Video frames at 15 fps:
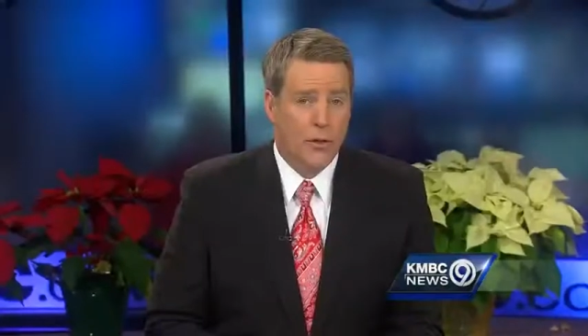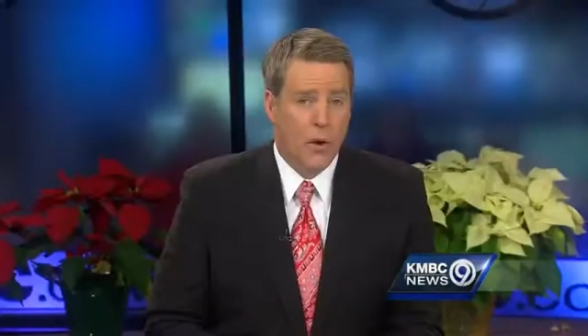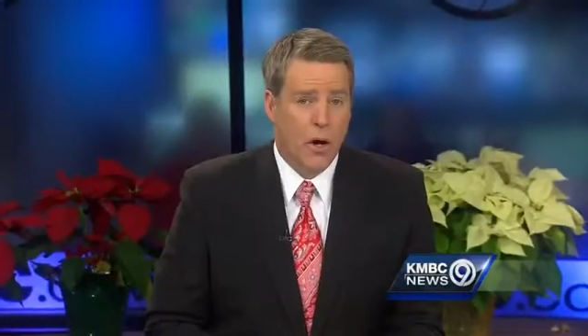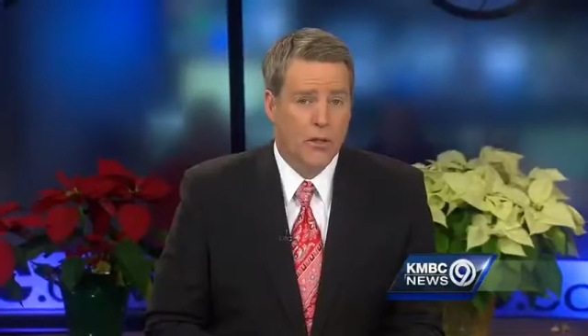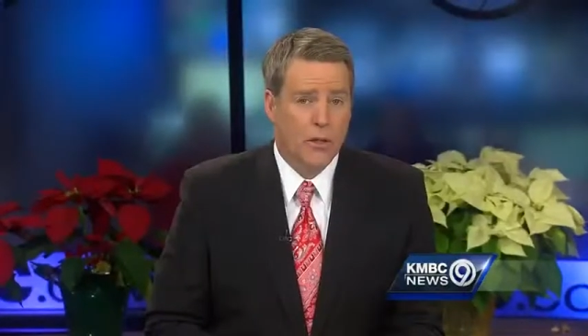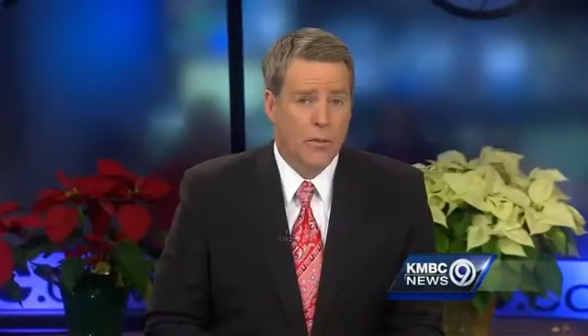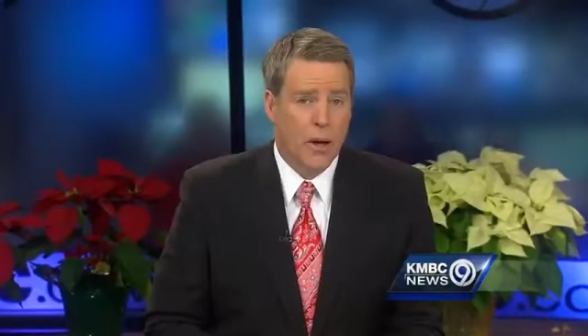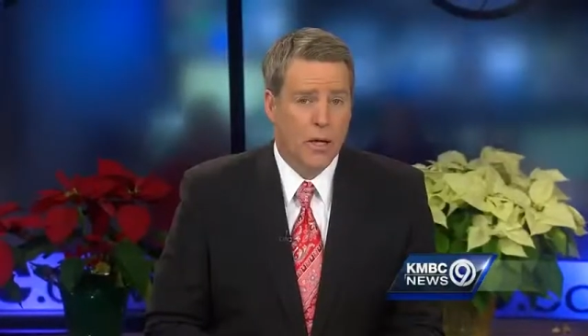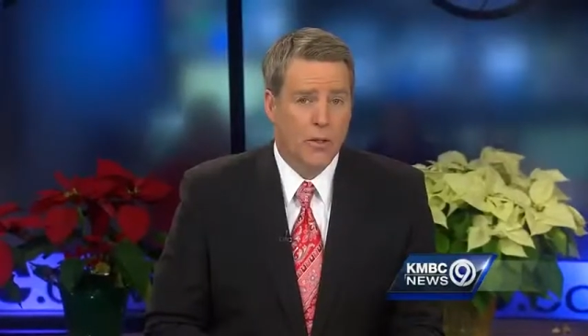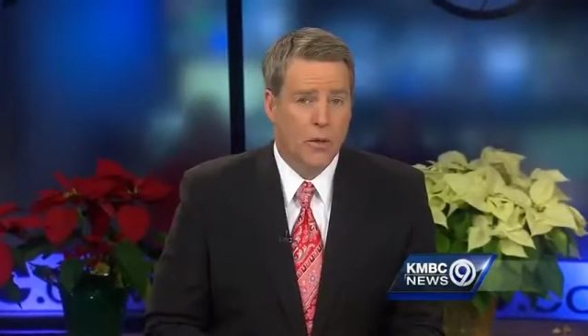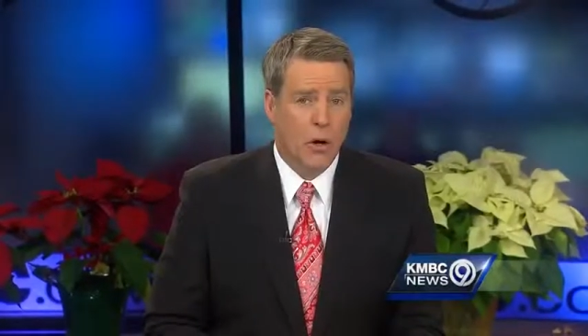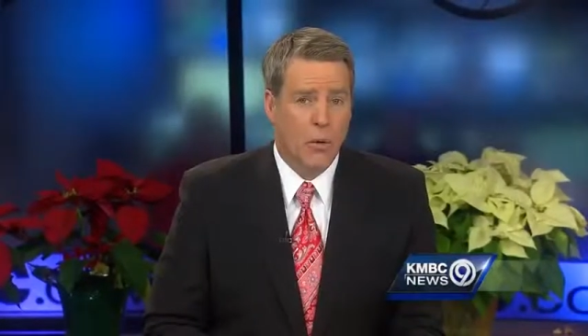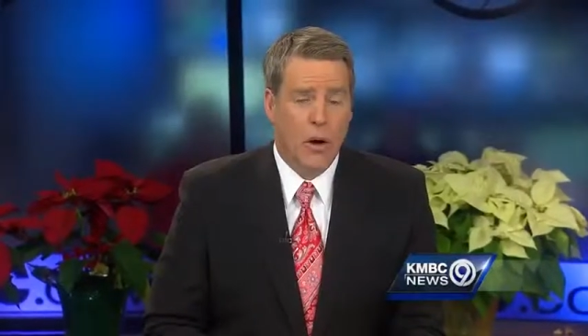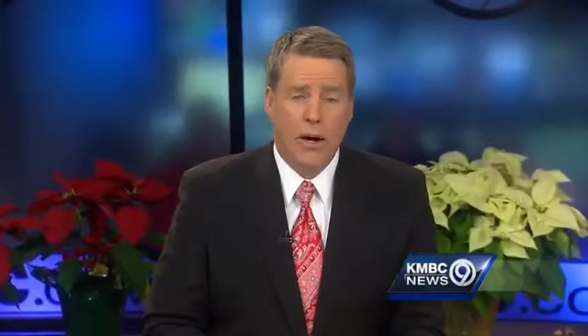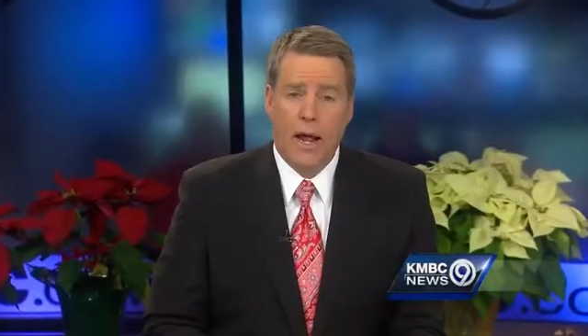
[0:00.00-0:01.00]
across the
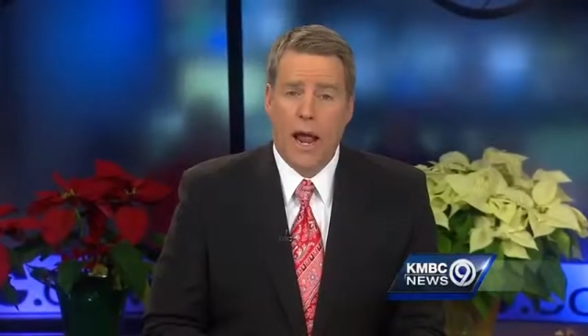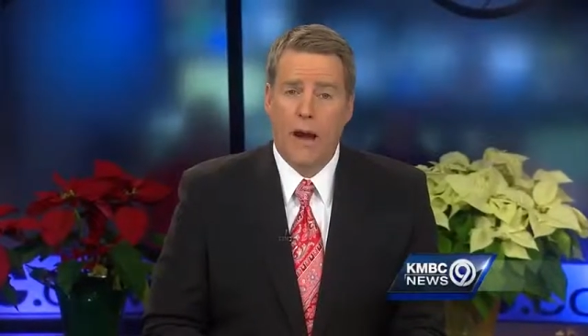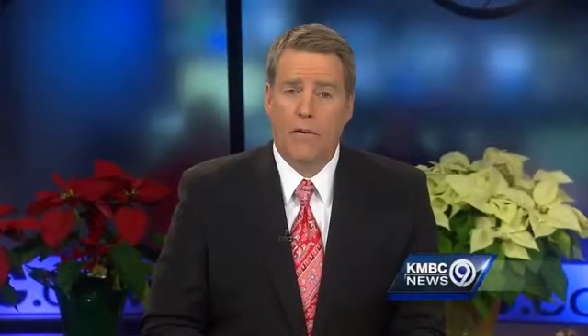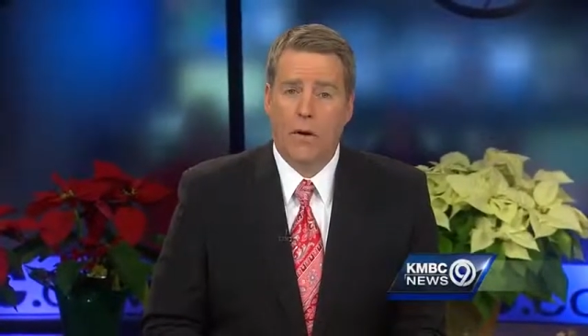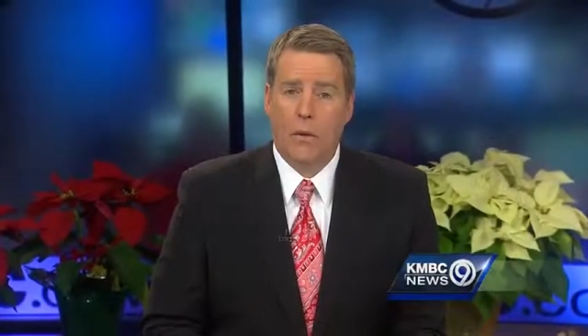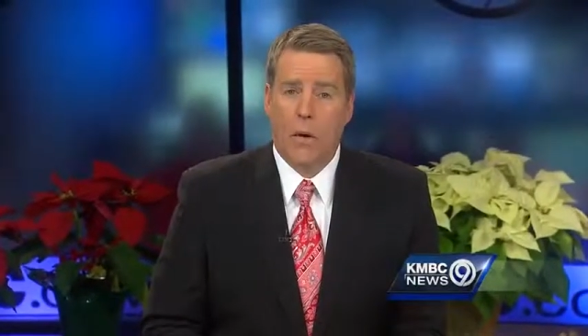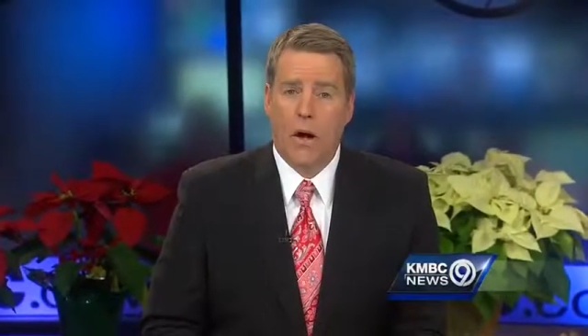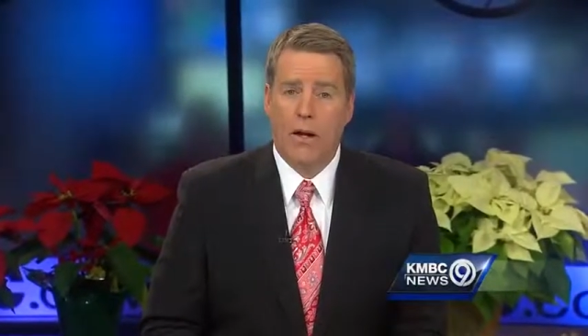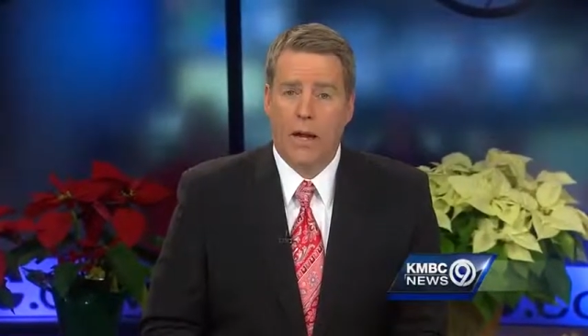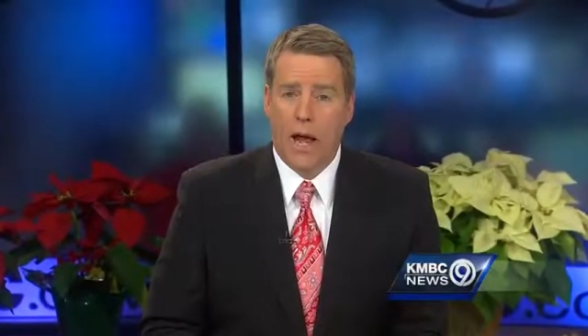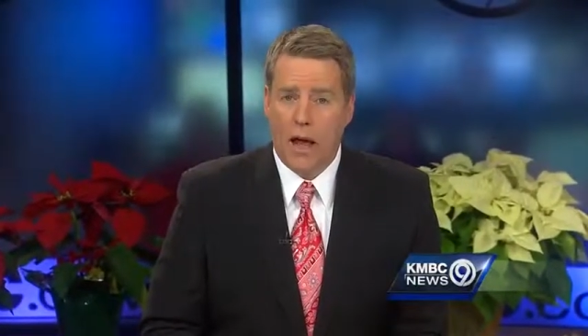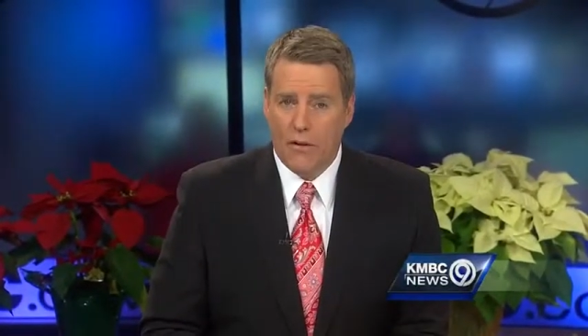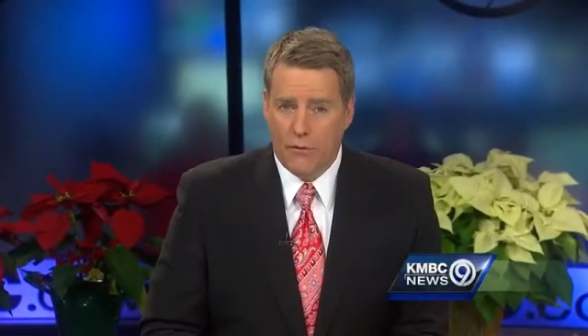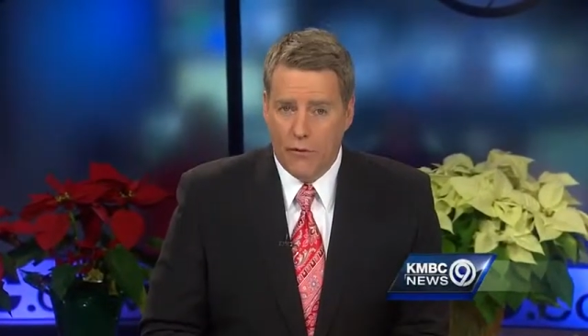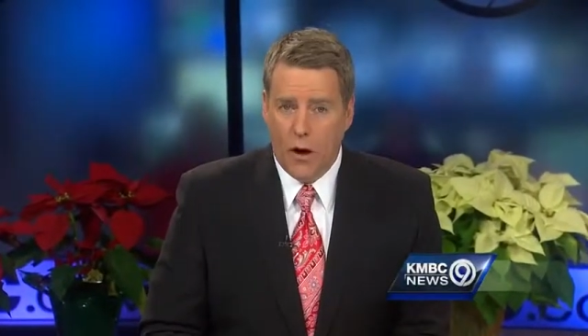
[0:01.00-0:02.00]
metro want everyone
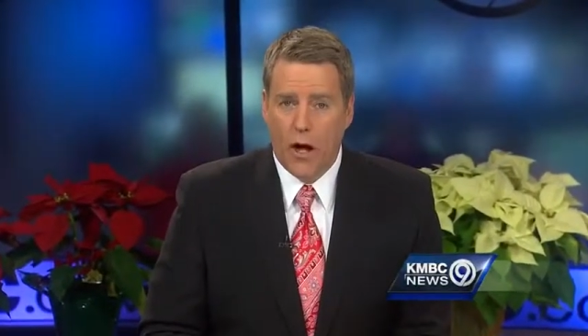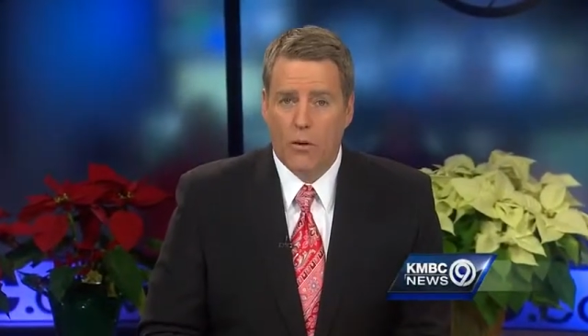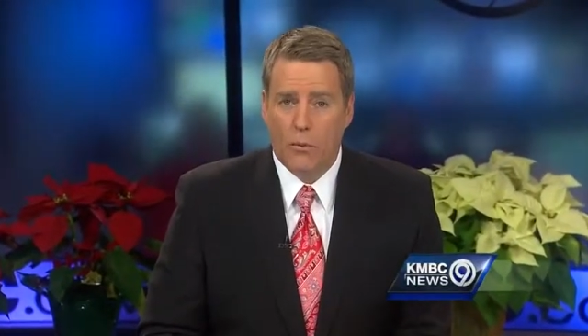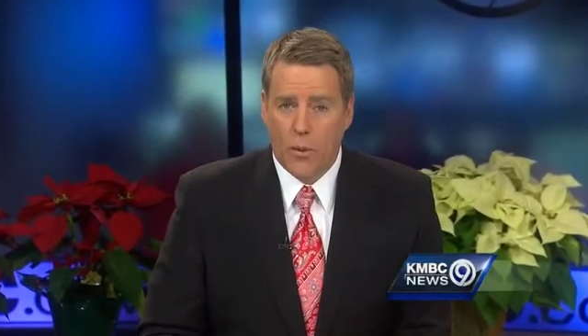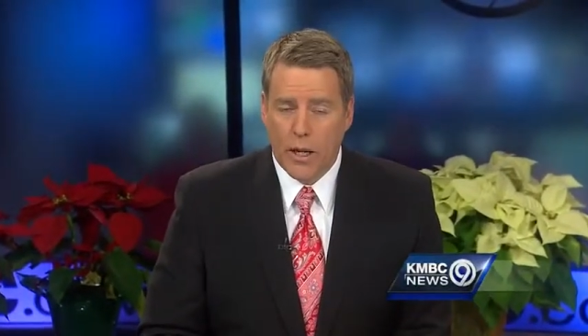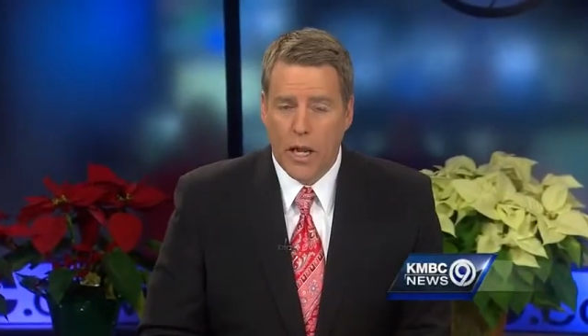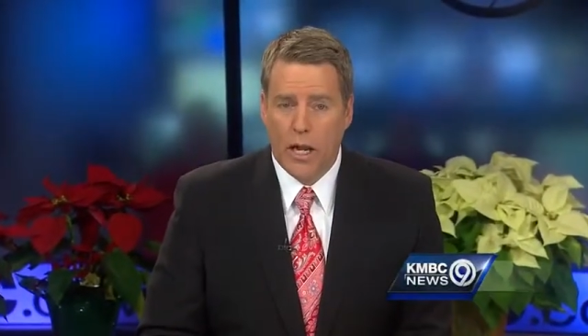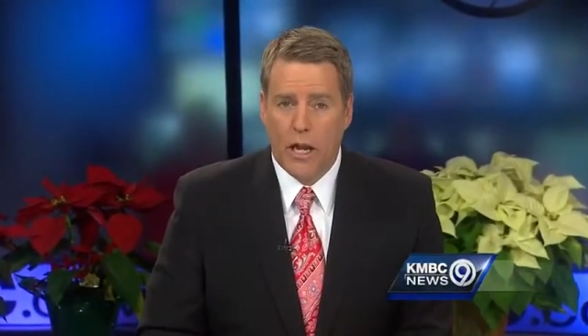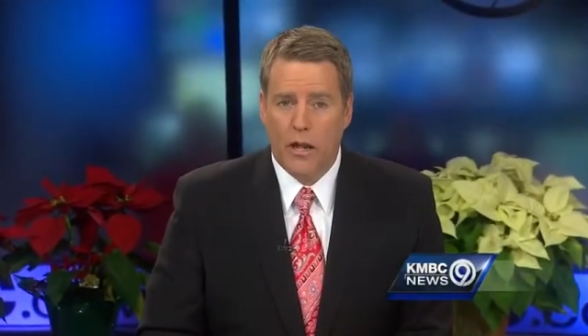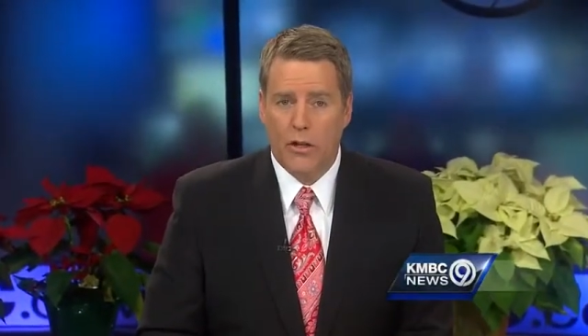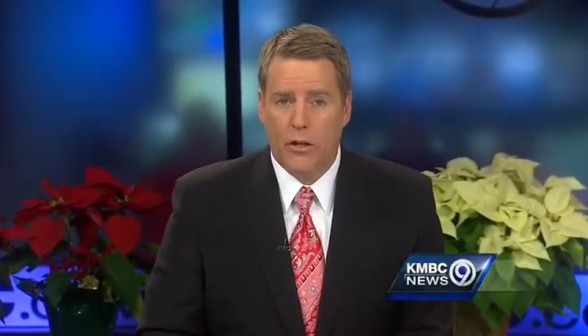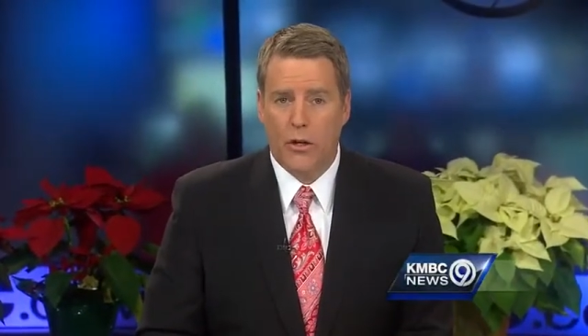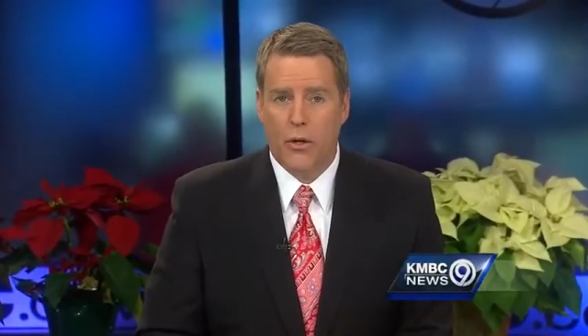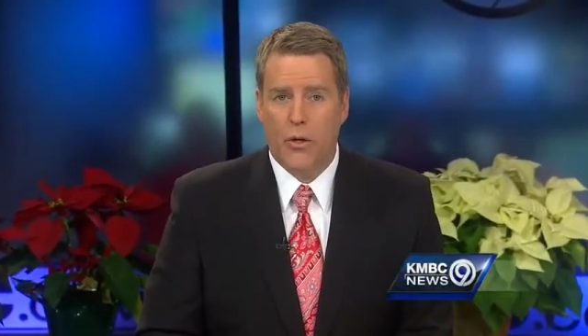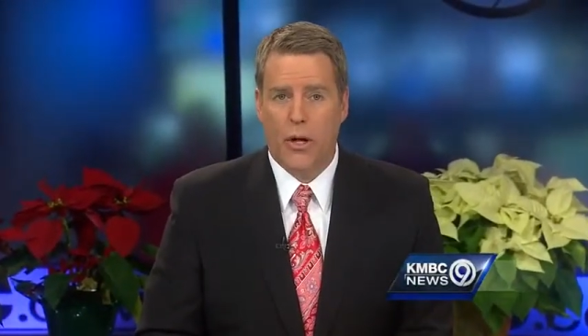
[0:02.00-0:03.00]
to have fun ringing
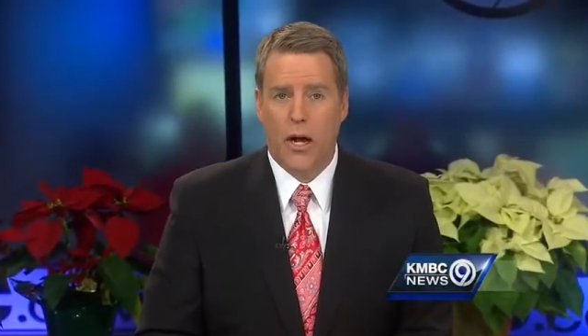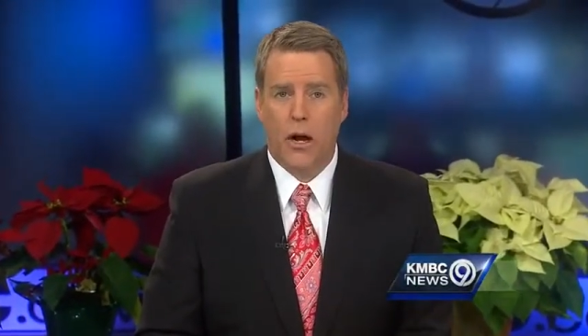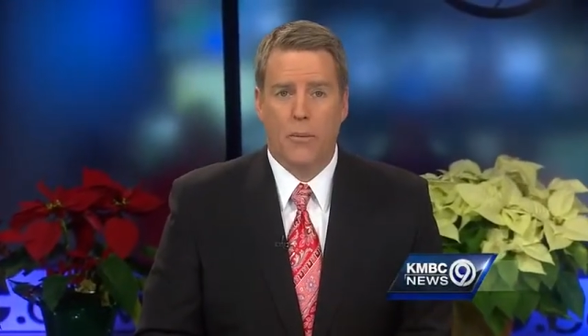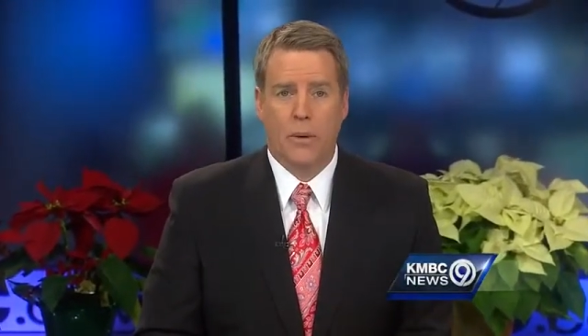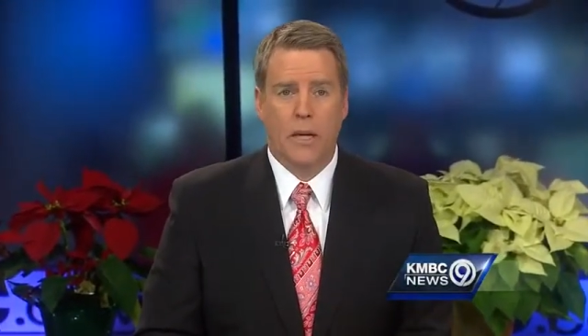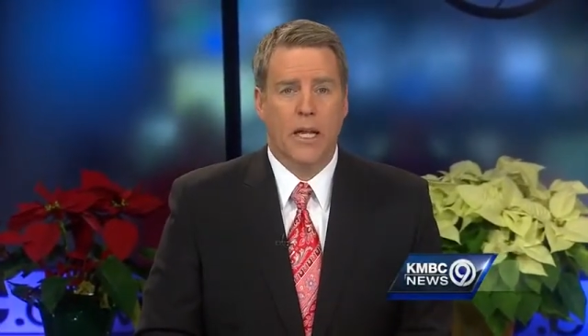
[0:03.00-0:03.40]
in the new year,